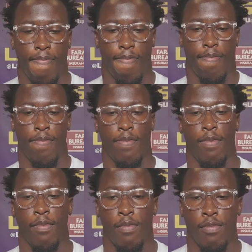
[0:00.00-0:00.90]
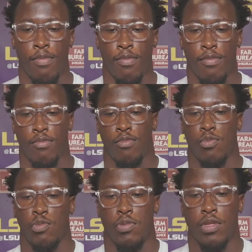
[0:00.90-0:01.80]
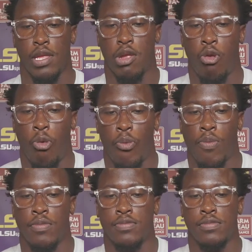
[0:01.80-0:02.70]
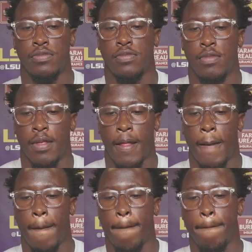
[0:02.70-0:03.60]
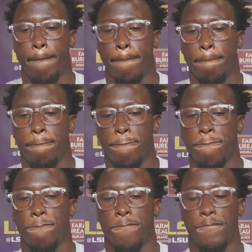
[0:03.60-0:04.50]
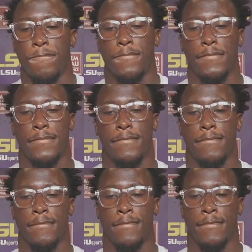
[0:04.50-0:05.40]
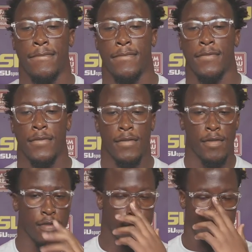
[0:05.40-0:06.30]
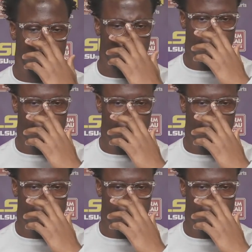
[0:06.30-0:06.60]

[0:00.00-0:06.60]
Andrew, this is uh, Josh Sibley with Louisiana Gridiron Football. Um, said you guys obviously